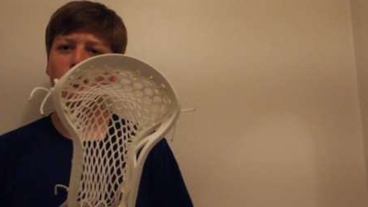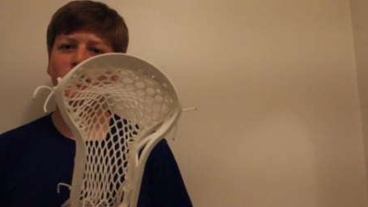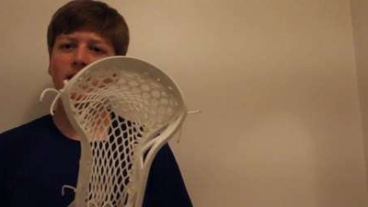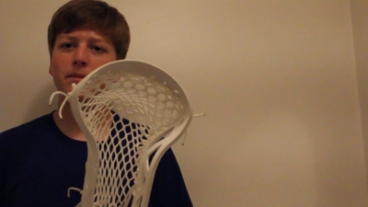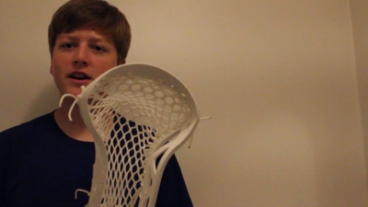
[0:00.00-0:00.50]

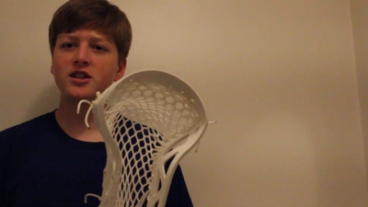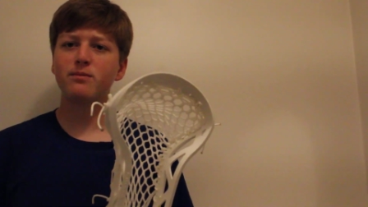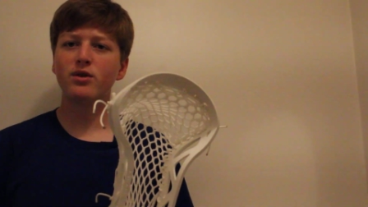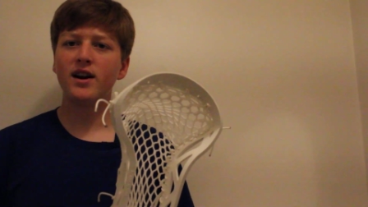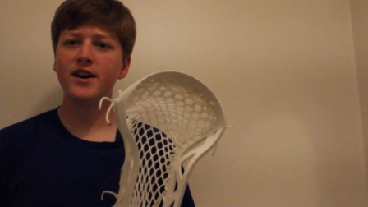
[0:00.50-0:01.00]
market by
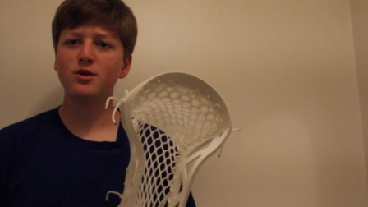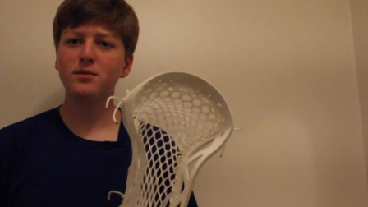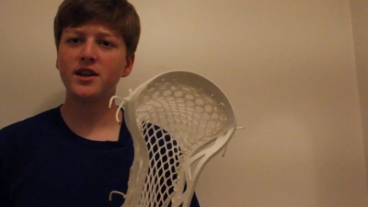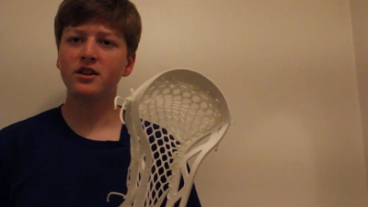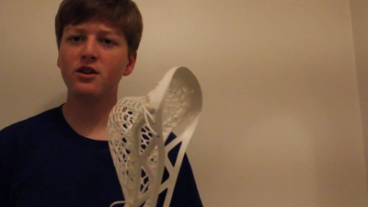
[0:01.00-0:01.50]
surprise,
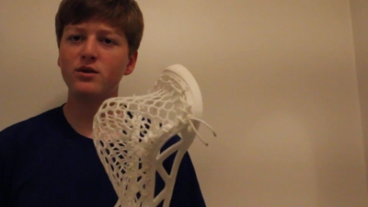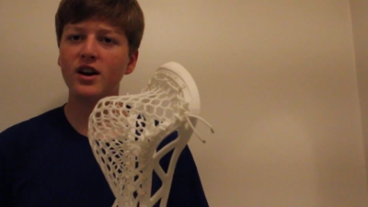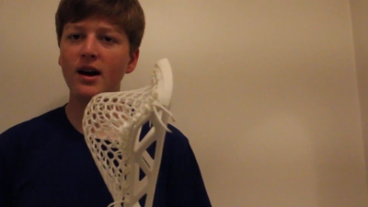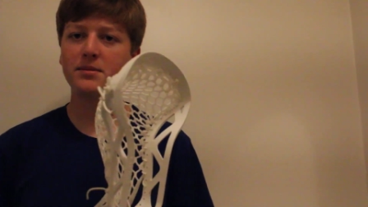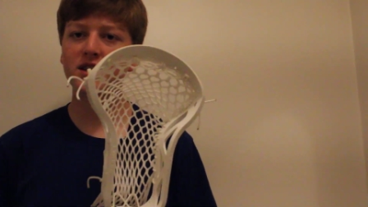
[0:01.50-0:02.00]
almost like the new
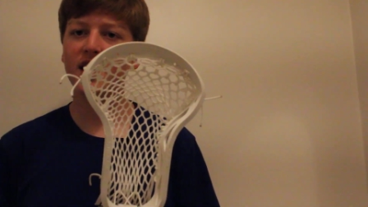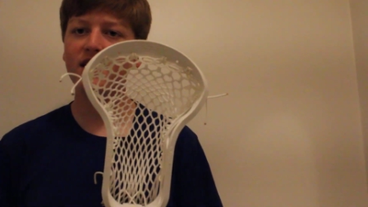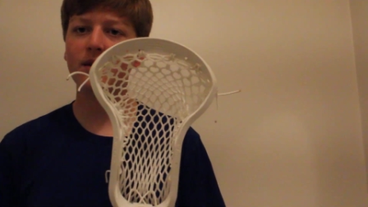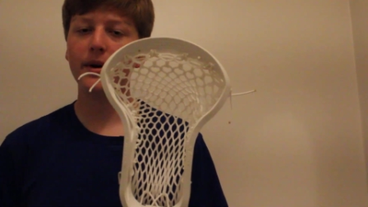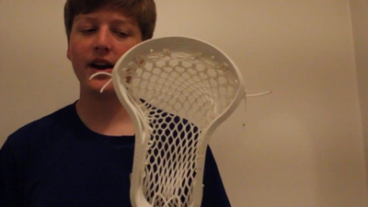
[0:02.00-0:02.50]
Thompson
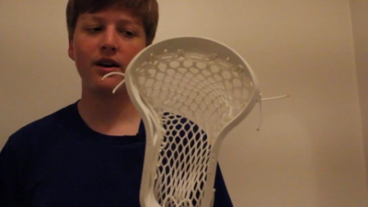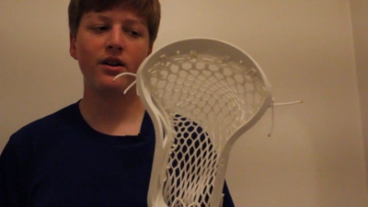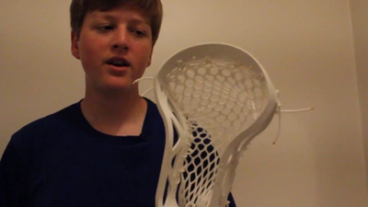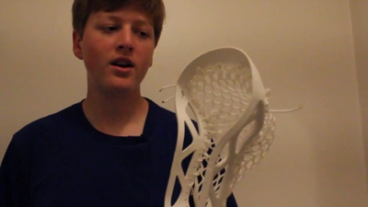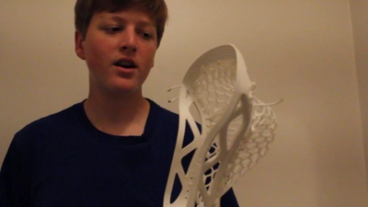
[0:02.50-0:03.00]
head coming out,
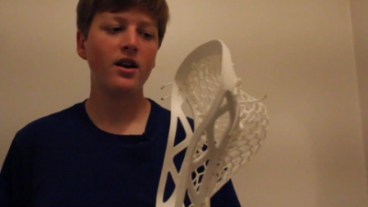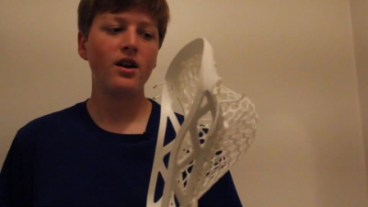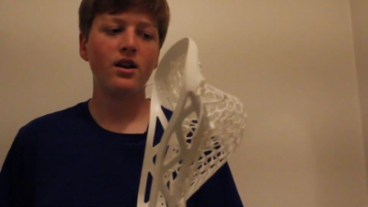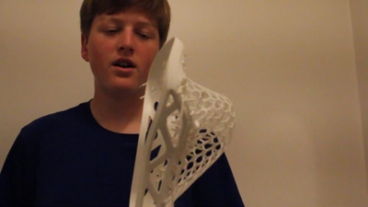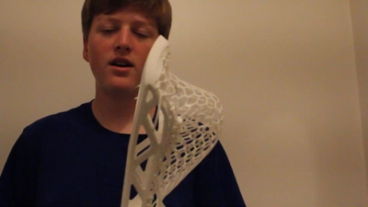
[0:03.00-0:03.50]

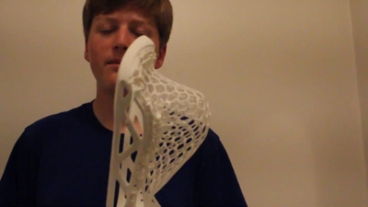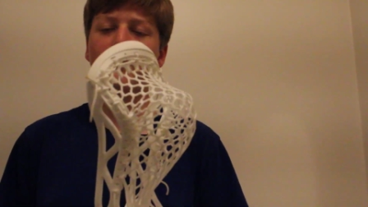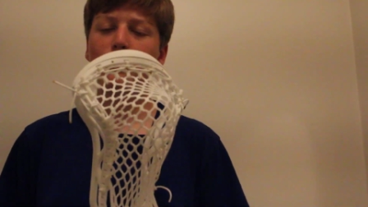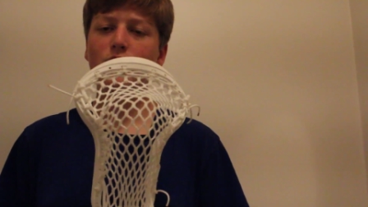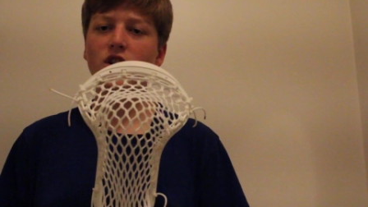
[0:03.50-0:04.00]

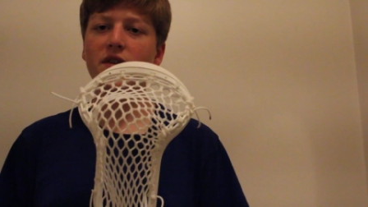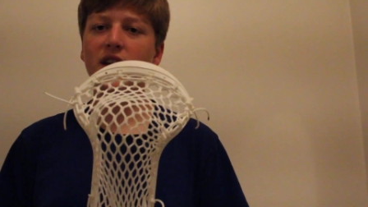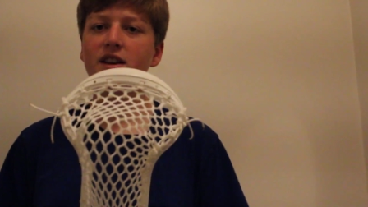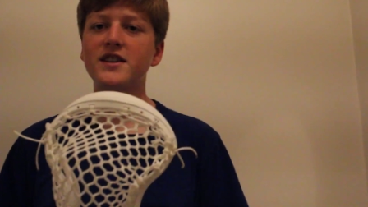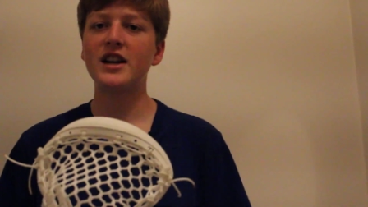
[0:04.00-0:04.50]
um, which I
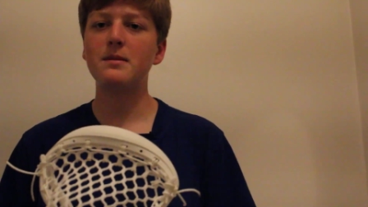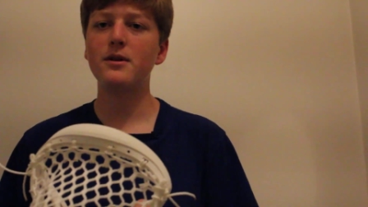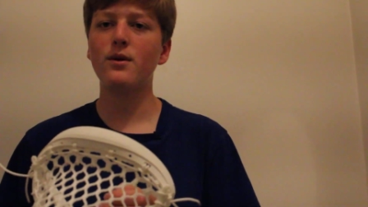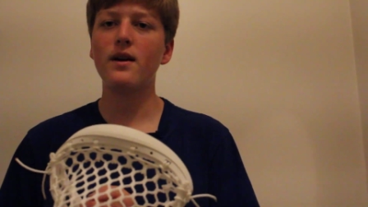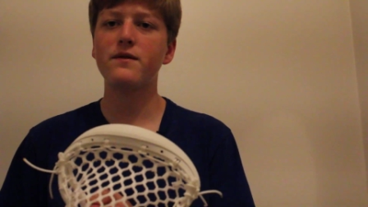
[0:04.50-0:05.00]
think is going to be
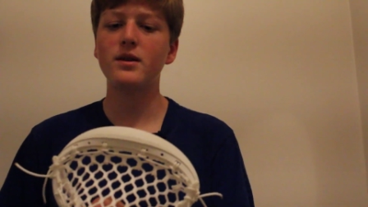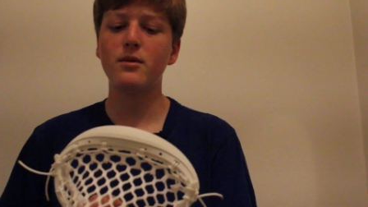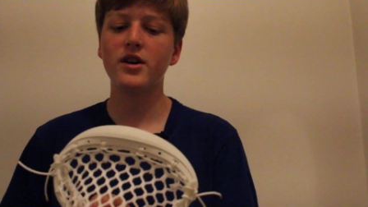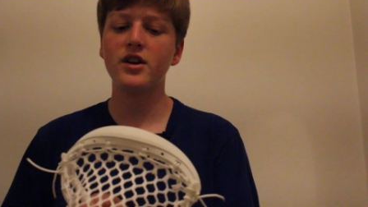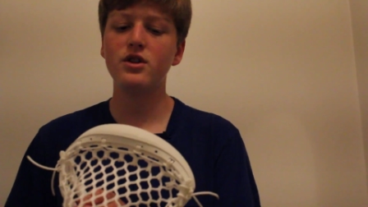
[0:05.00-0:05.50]
great for the
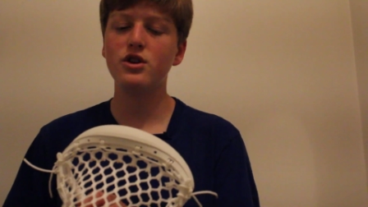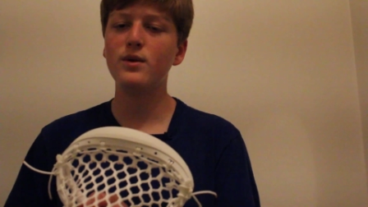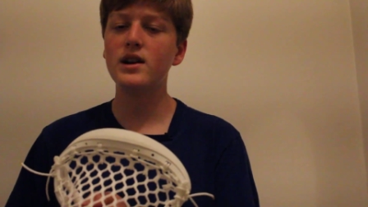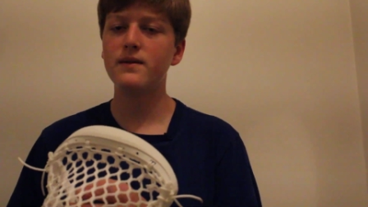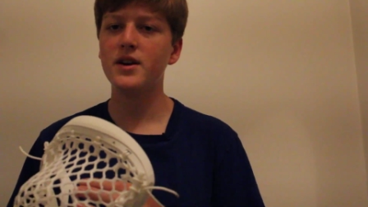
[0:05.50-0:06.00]
market. New
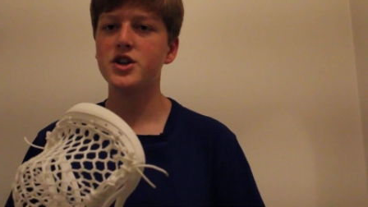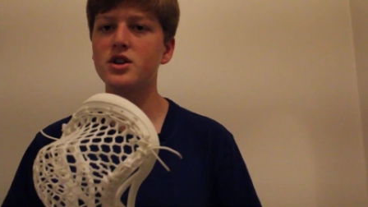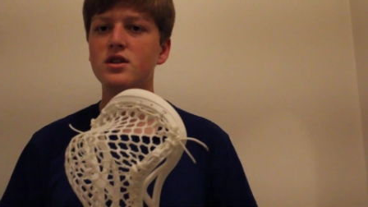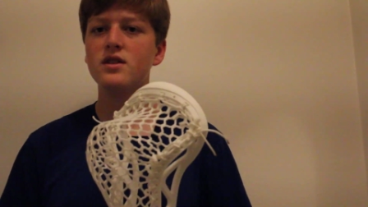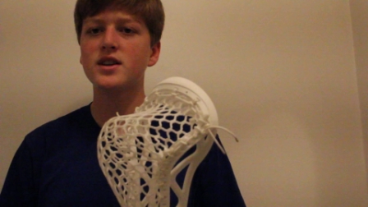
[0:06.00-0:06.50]

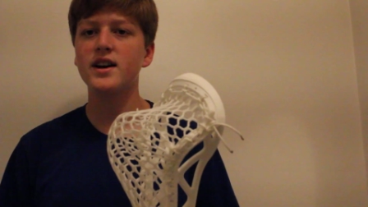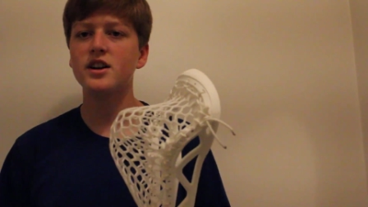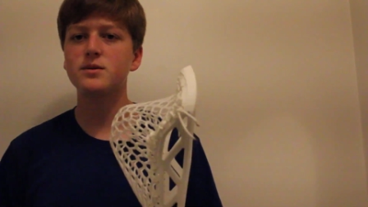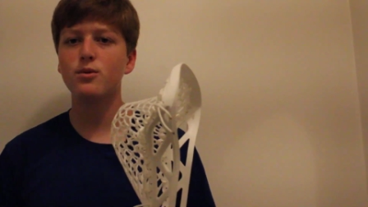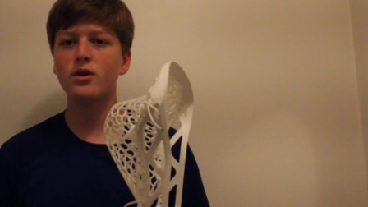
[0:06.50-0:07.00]
innovation to this kind
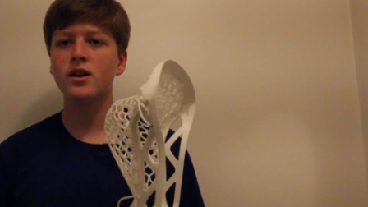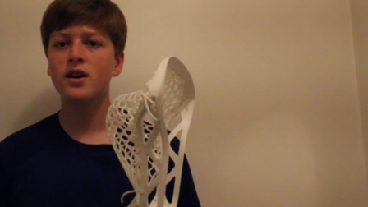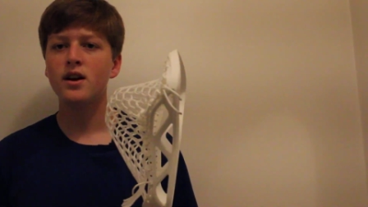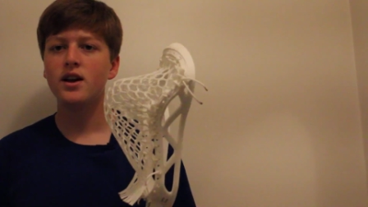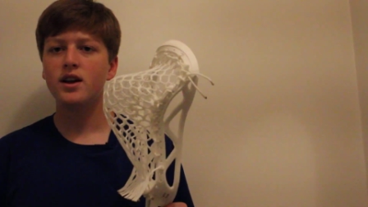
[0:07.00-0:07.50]
of sport
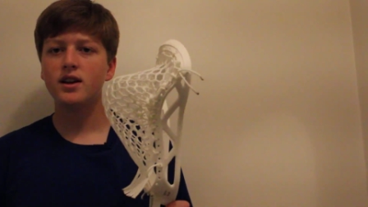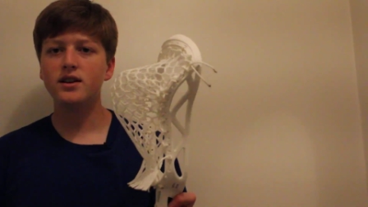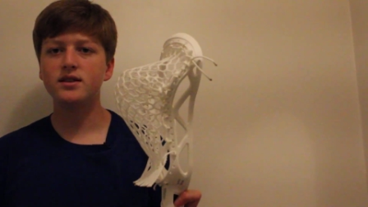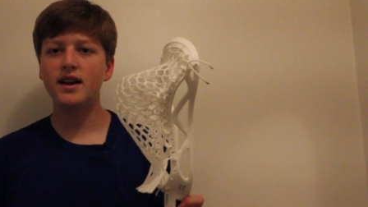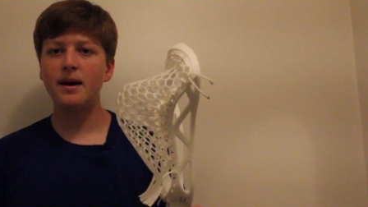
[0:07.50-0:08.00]

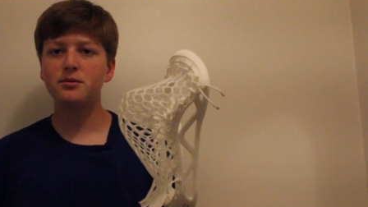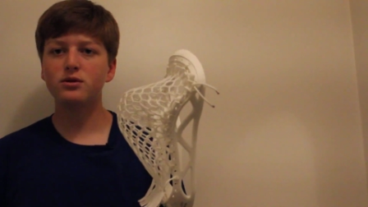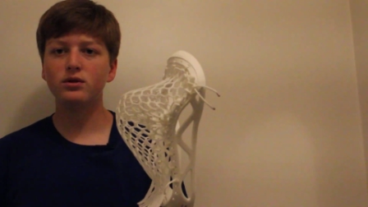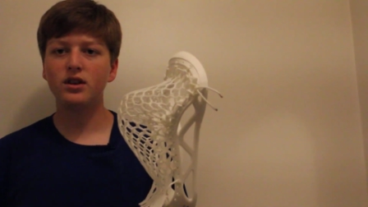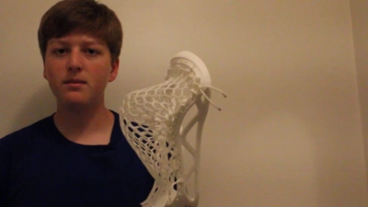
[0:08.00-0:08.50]
is
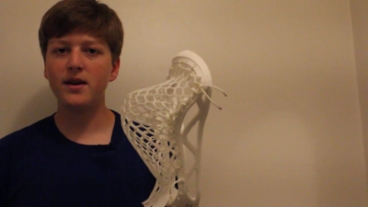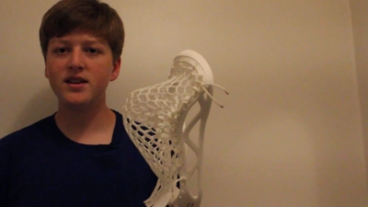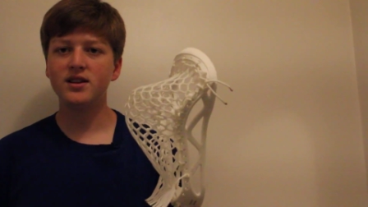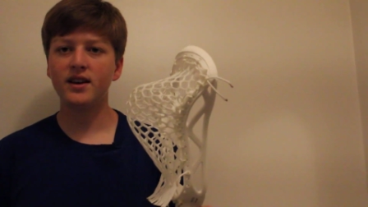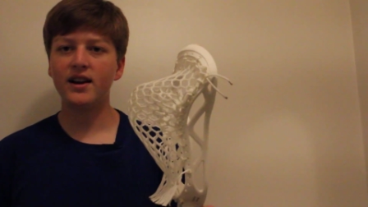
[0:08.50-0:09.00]
absolutely
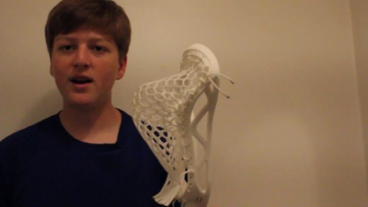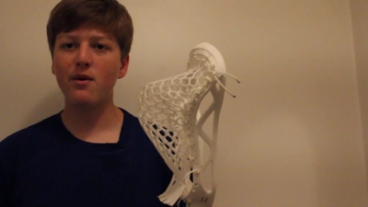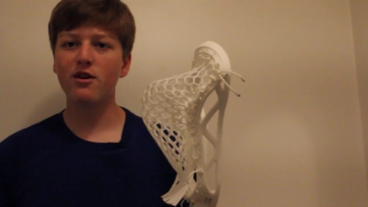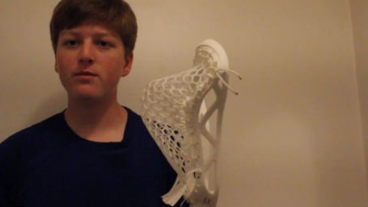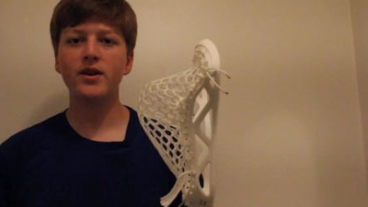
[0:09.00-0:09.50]
amazing, and I
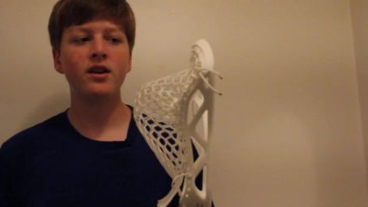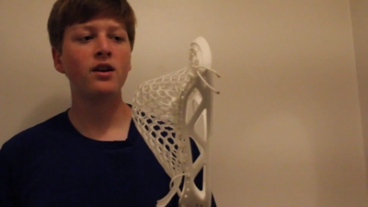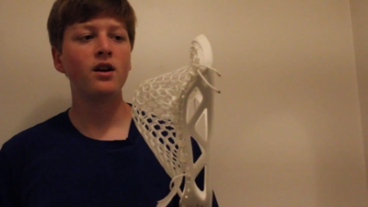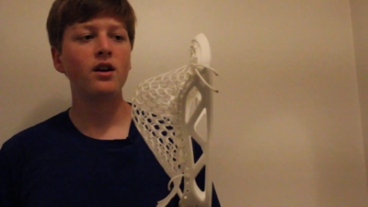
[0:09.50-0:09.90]
welcome it.